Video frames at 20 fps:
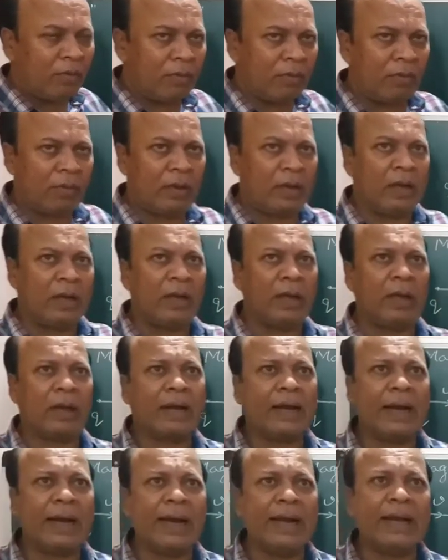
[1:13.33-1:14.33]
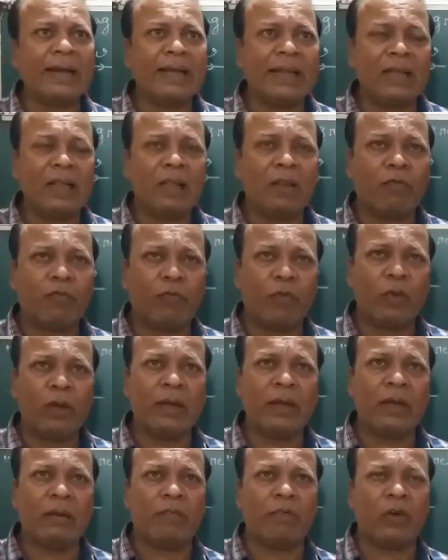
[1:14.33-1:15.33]
current is
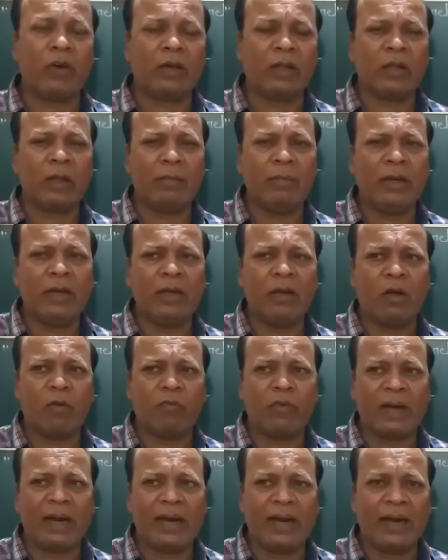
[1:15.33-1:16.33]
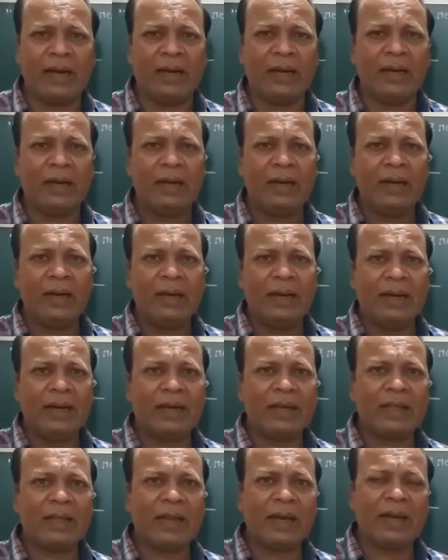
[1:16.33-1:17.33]
flowing. What is the meaning of current?
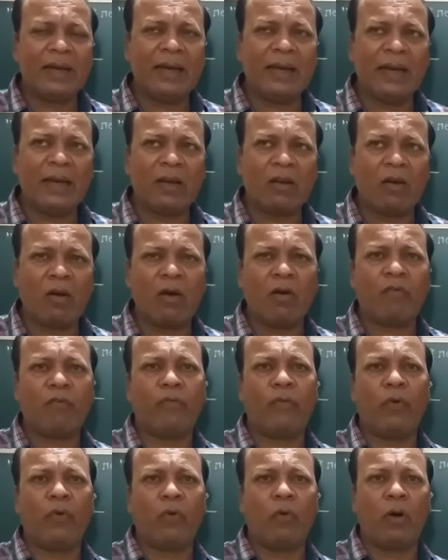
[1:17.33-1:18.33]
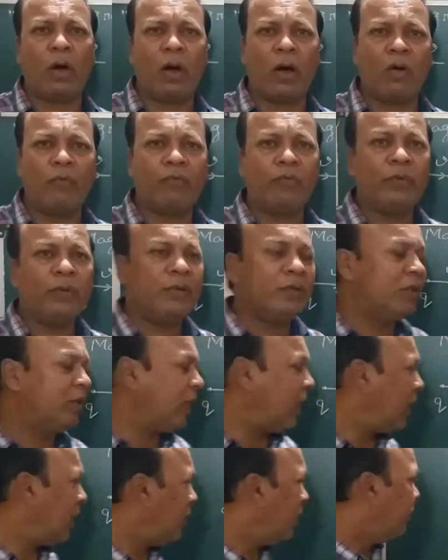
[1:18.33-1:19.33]
It is the rate of flow of
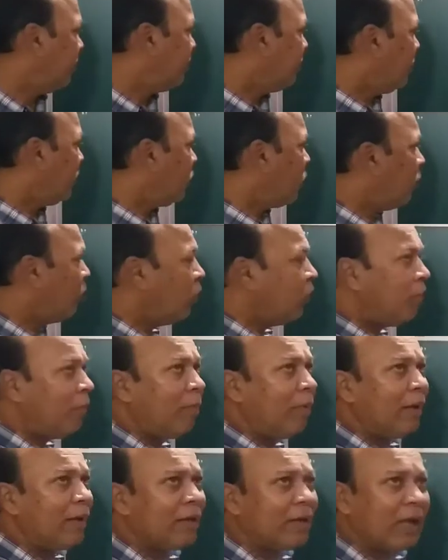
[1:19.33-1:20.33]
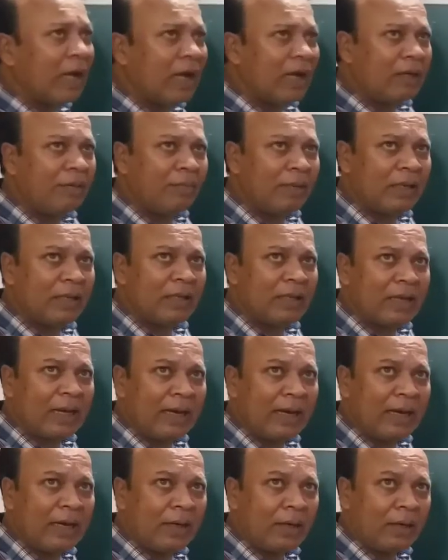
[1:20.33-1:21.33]
charge. So movable charge means
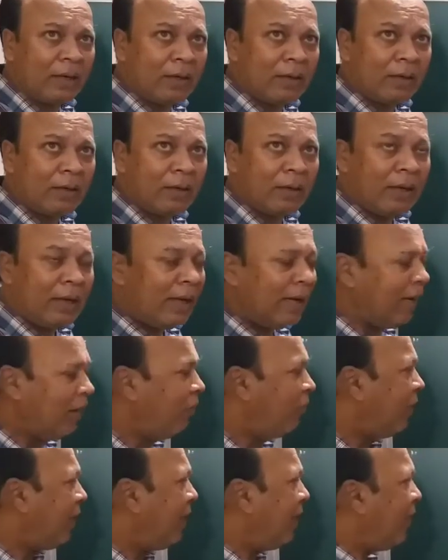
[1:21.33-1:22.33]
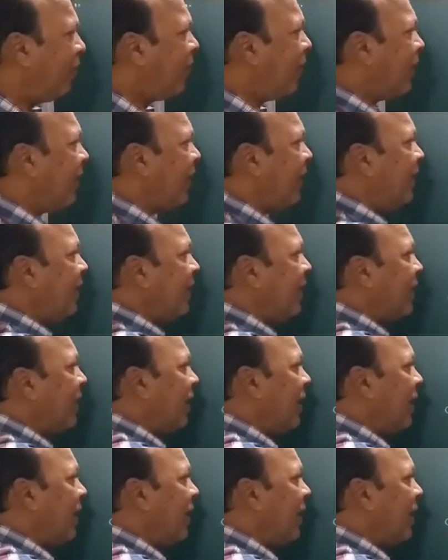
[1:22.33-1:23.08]
current, and whenever any